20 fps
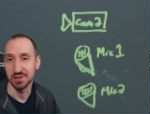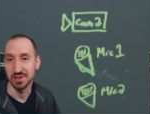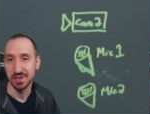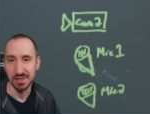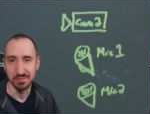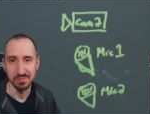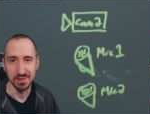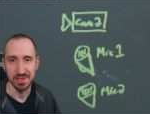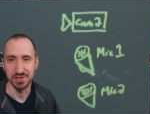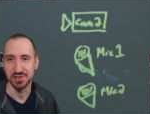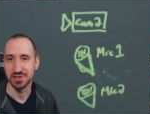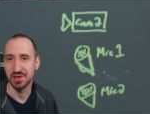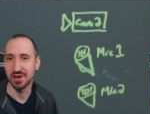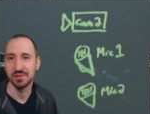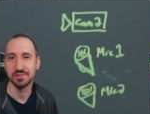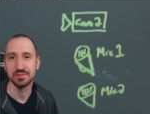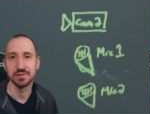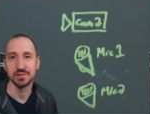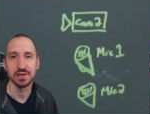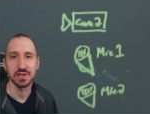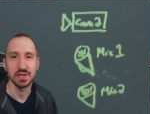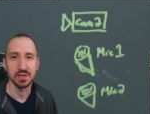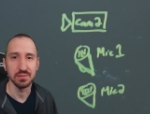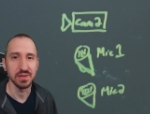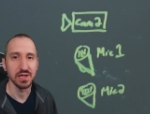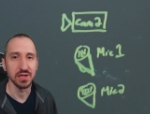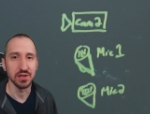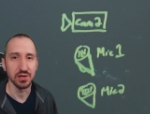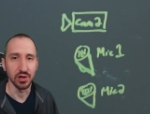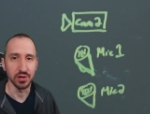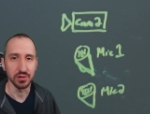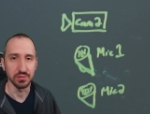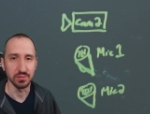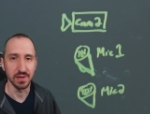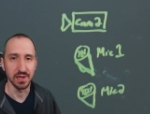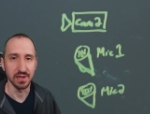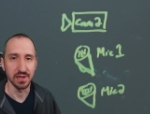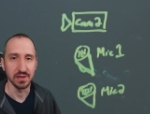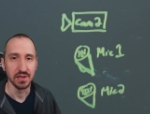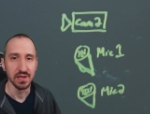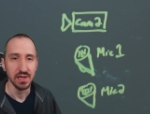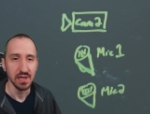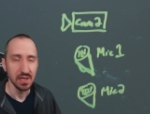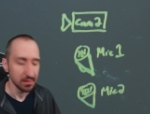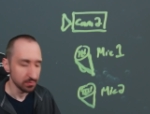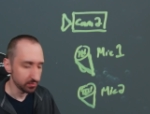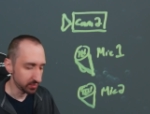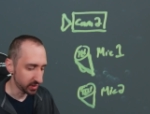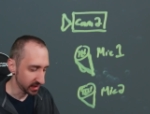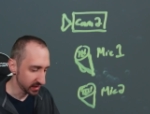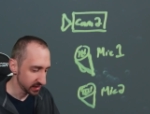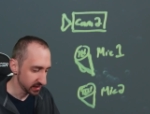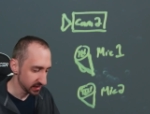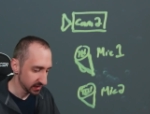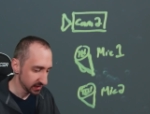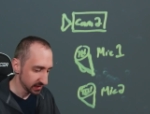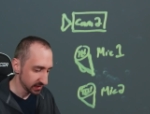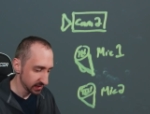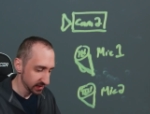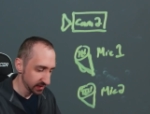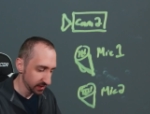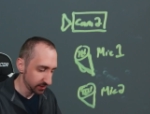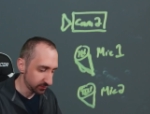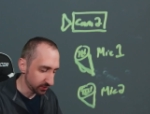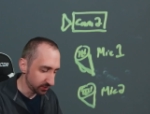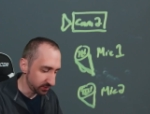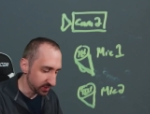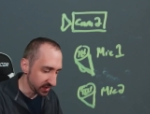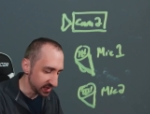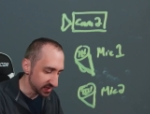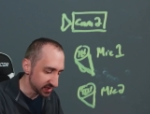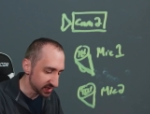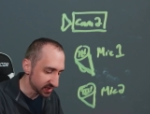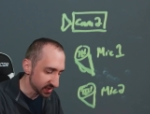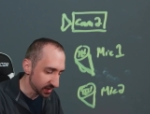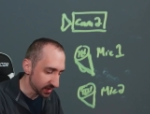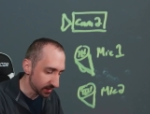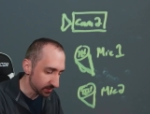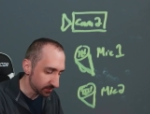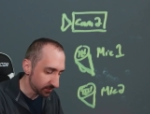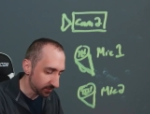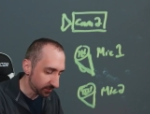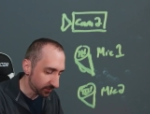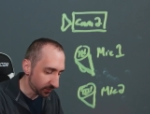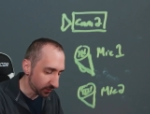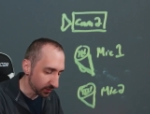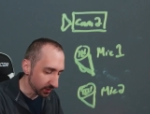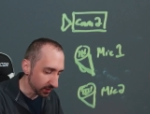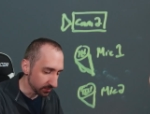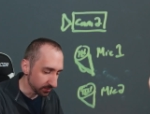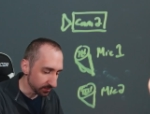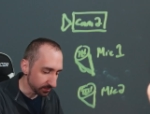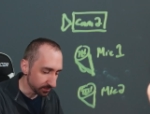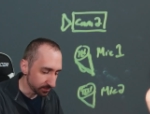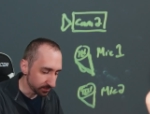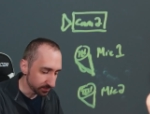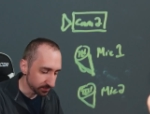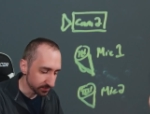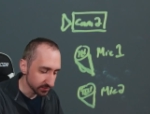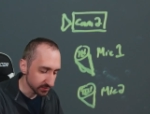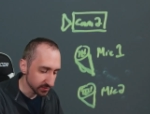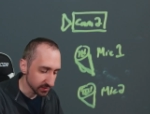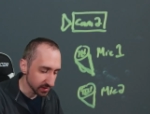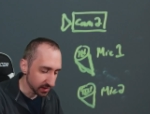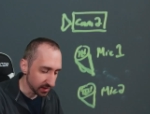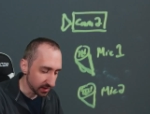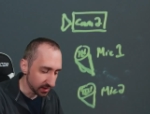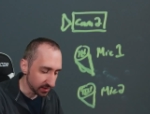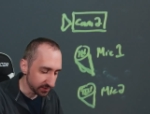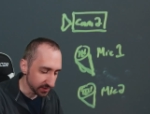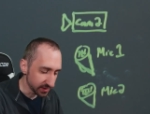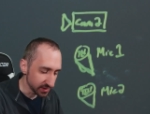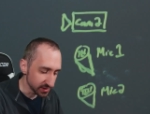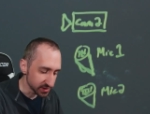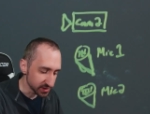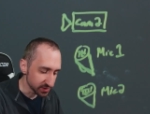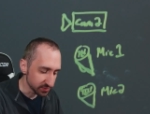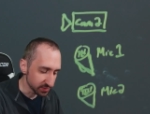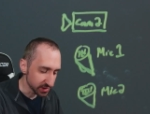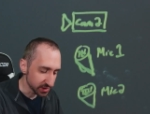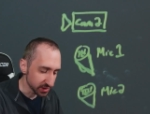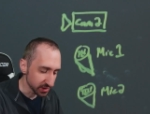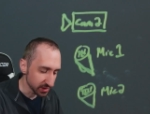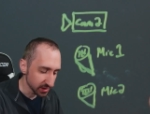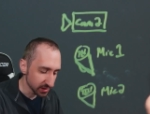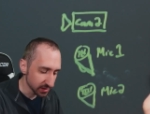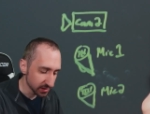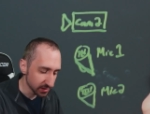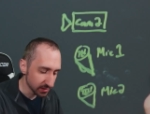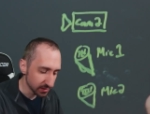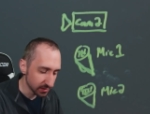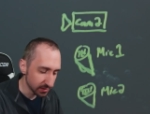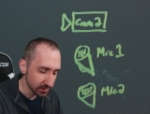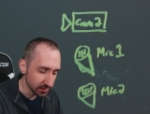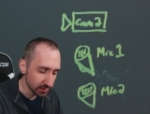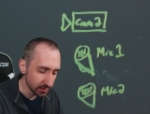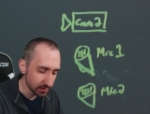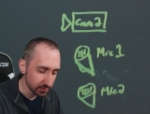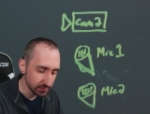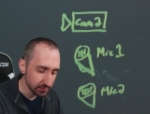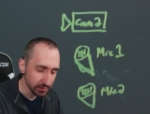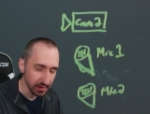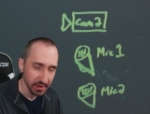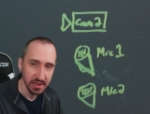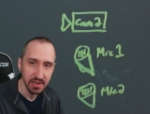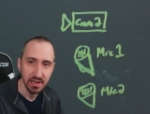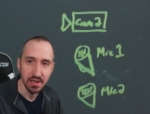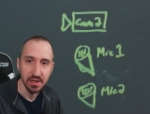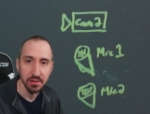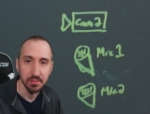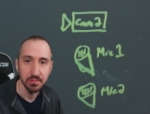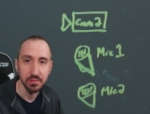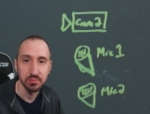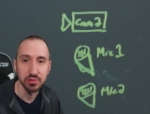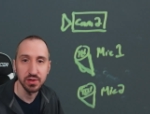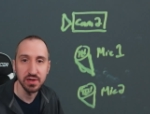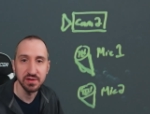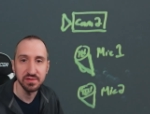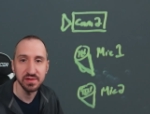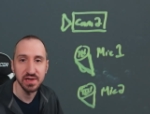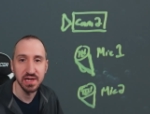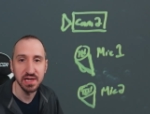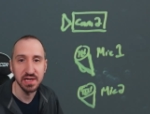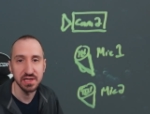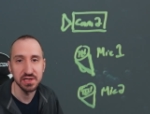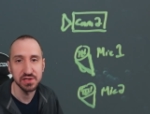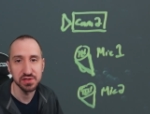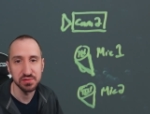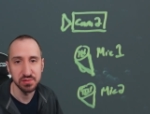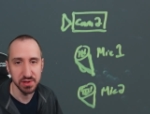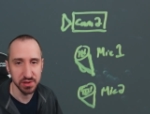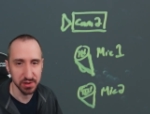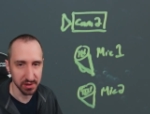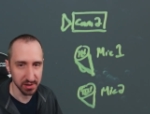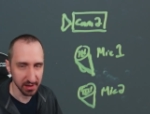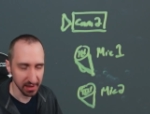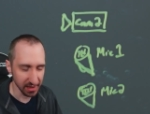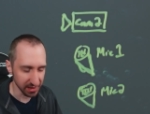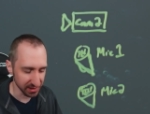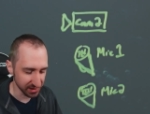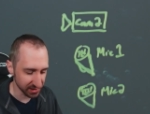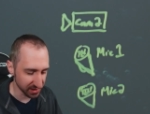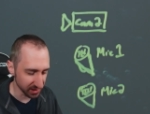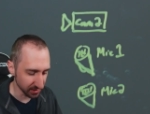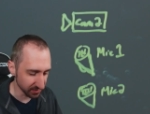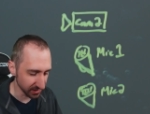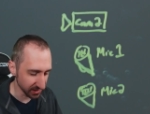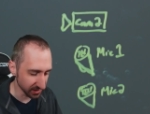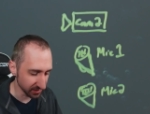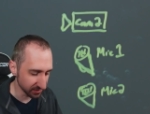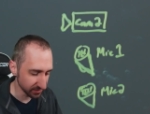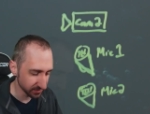It can be in software, it could be in hardware, but it will be some form of a switcher right? And I'm abbreviating switcher SW.